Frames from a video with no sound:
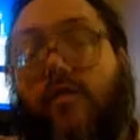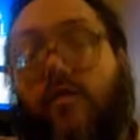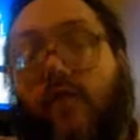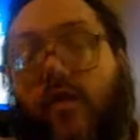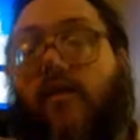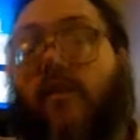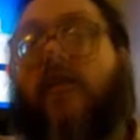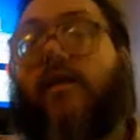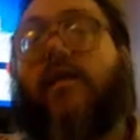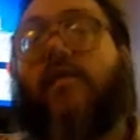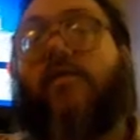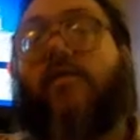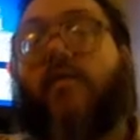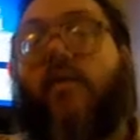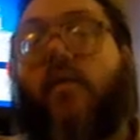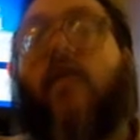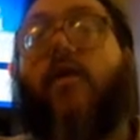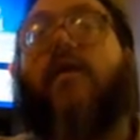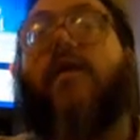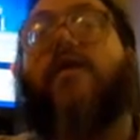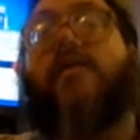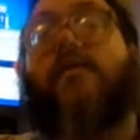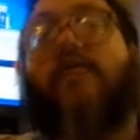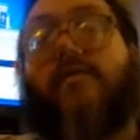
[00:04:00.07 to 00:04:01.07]
starting
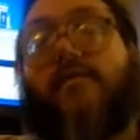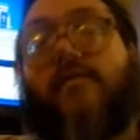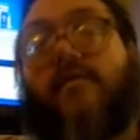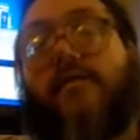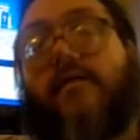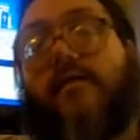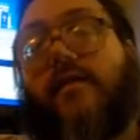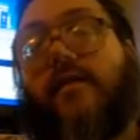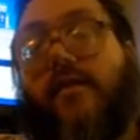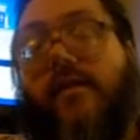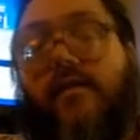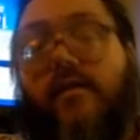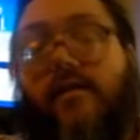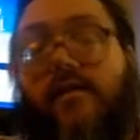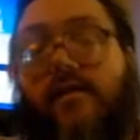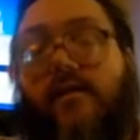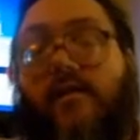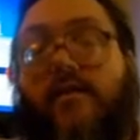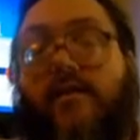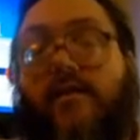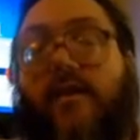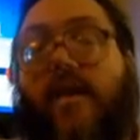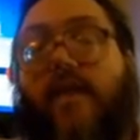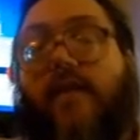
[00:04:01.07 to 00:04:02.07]
point
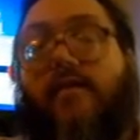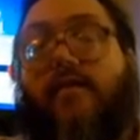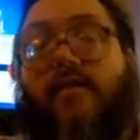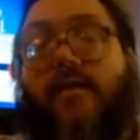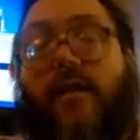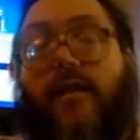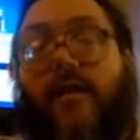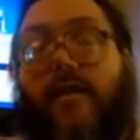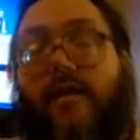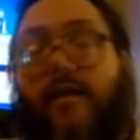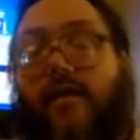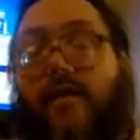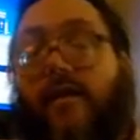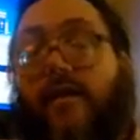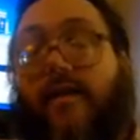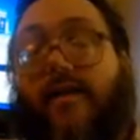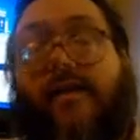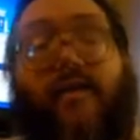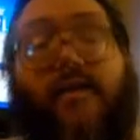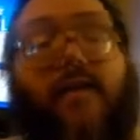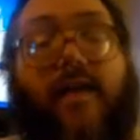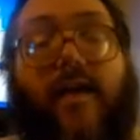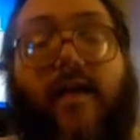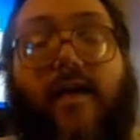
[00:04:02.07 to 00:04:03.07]
does not make it
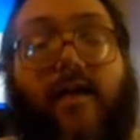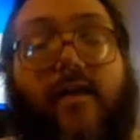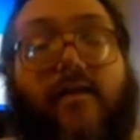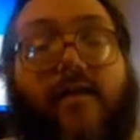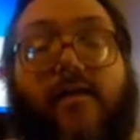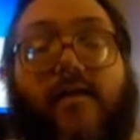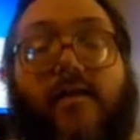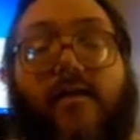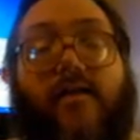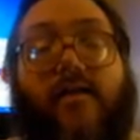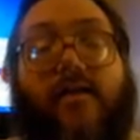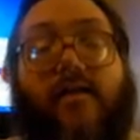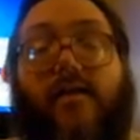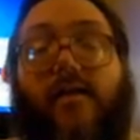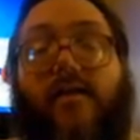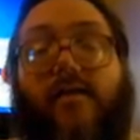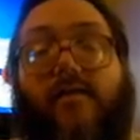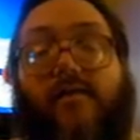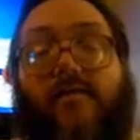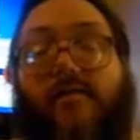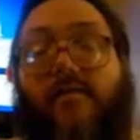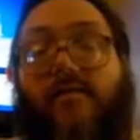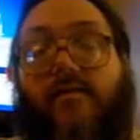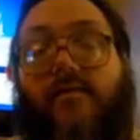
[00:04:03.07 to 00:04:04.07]
anything
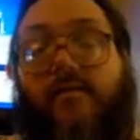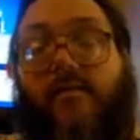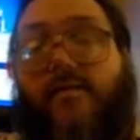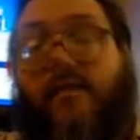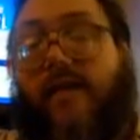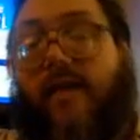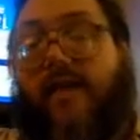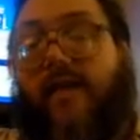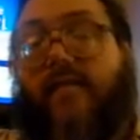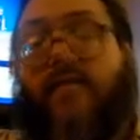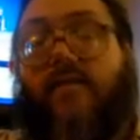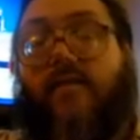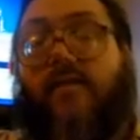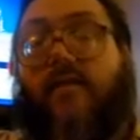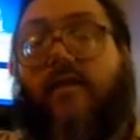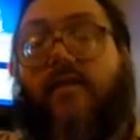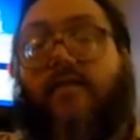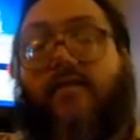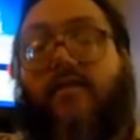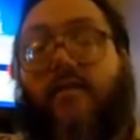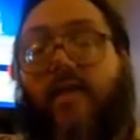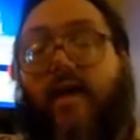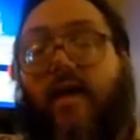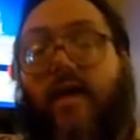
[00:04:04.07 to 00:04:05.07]
less
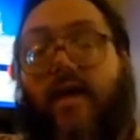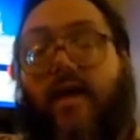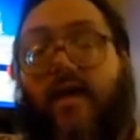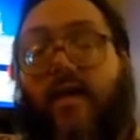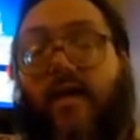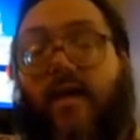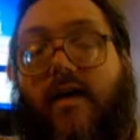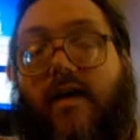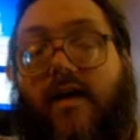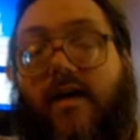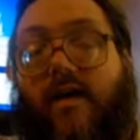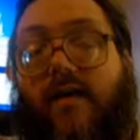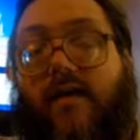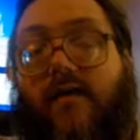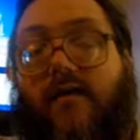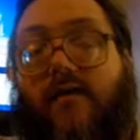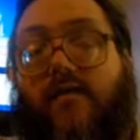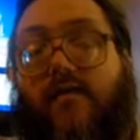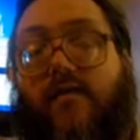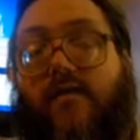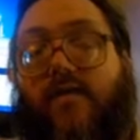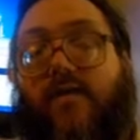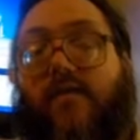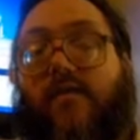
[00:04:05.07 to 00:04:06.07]
of a
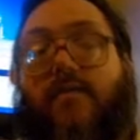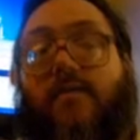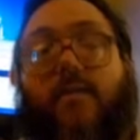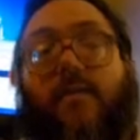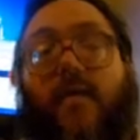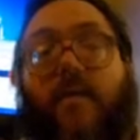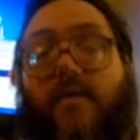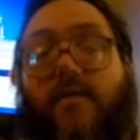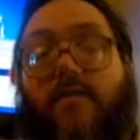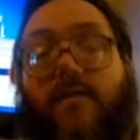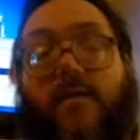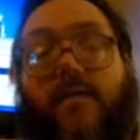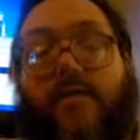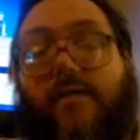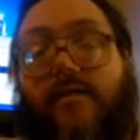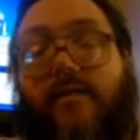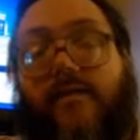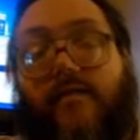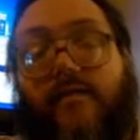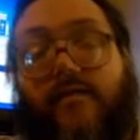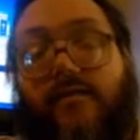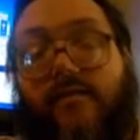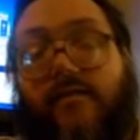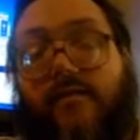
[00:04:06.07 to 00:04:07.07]

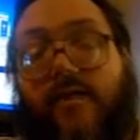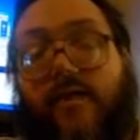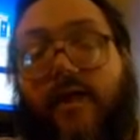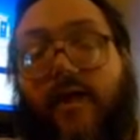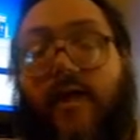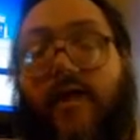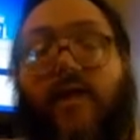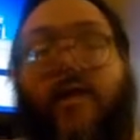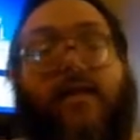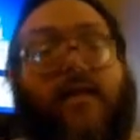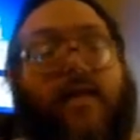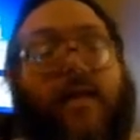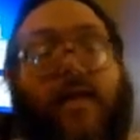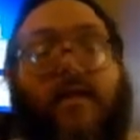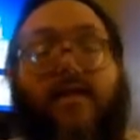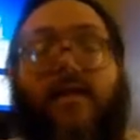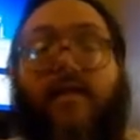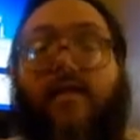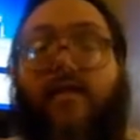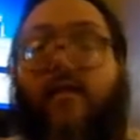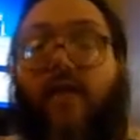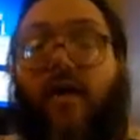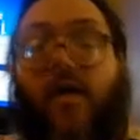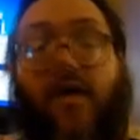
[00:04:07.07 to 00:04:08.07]
experiment, and
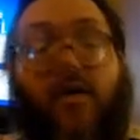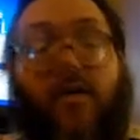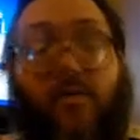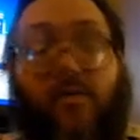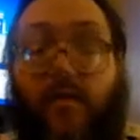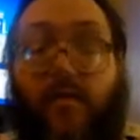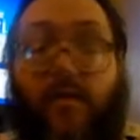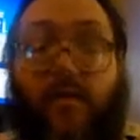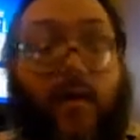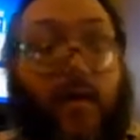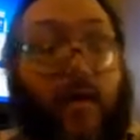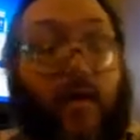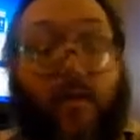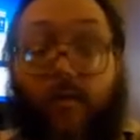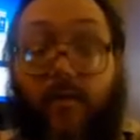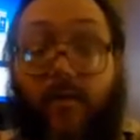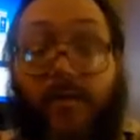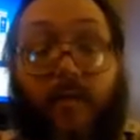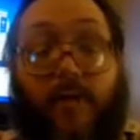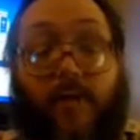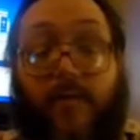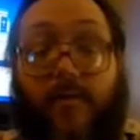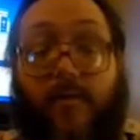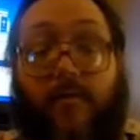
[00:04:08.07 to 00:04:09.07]
that's all what we all
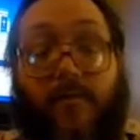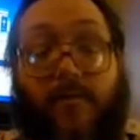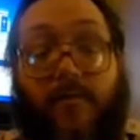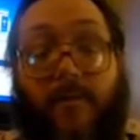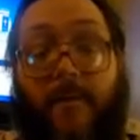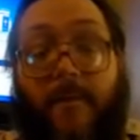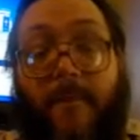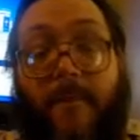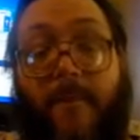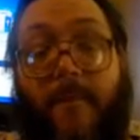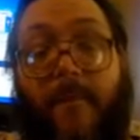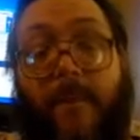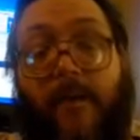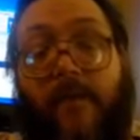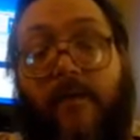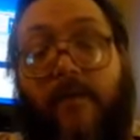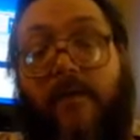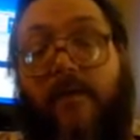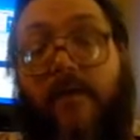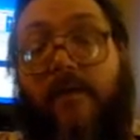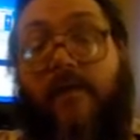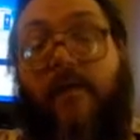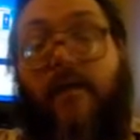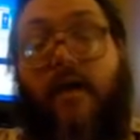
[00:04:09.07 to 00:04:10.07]
run.
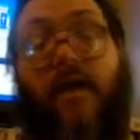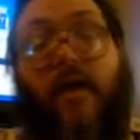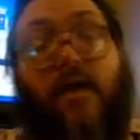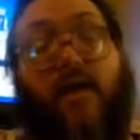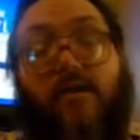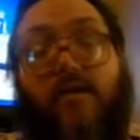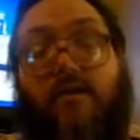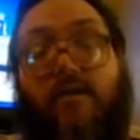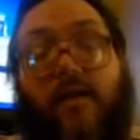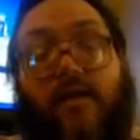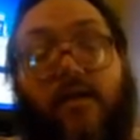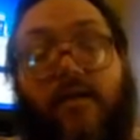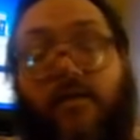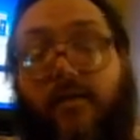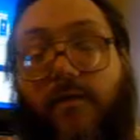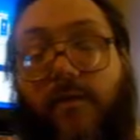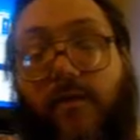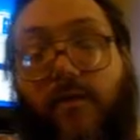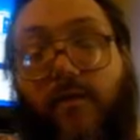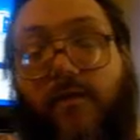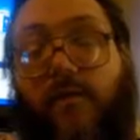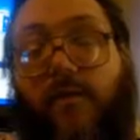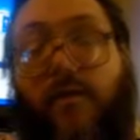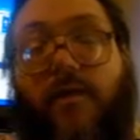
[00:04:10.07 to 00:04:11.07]
Admit it,
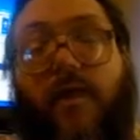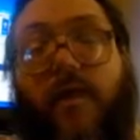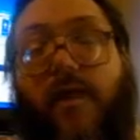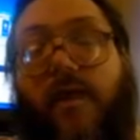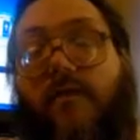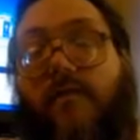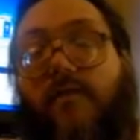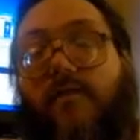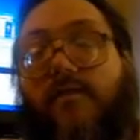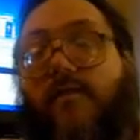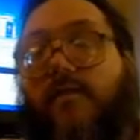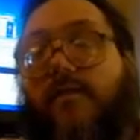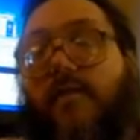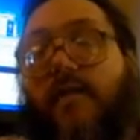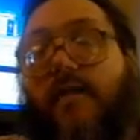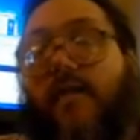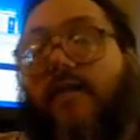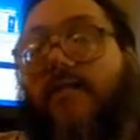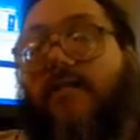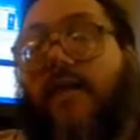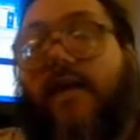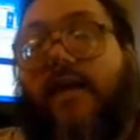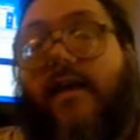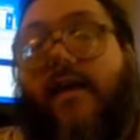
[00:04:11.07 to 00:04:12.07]
folks. We're
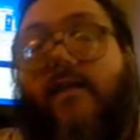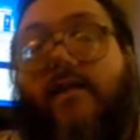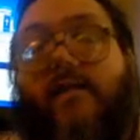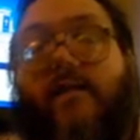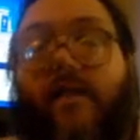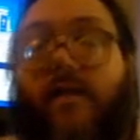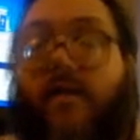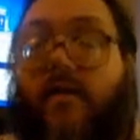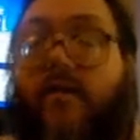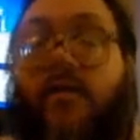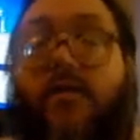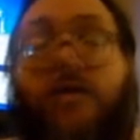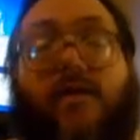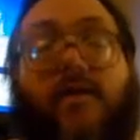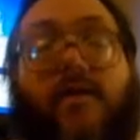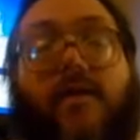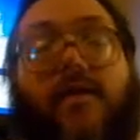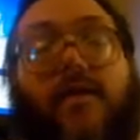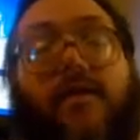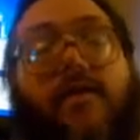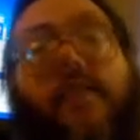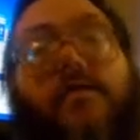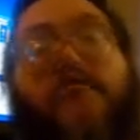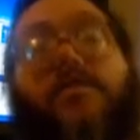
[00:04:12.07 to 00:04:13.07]
not making beer. We're
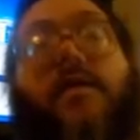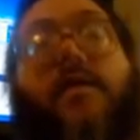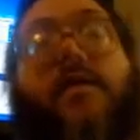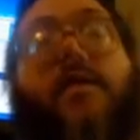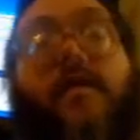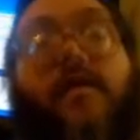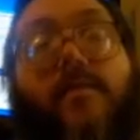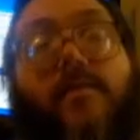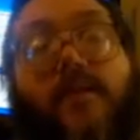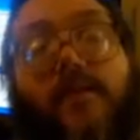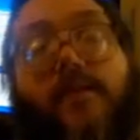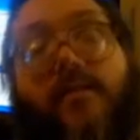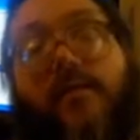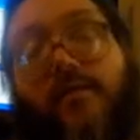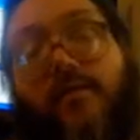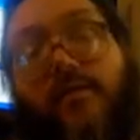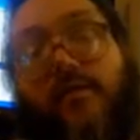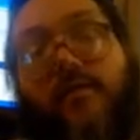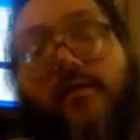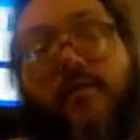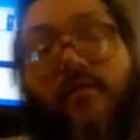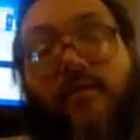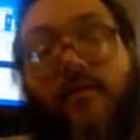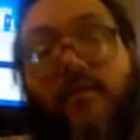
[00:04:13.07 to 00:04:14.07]
doing experiments.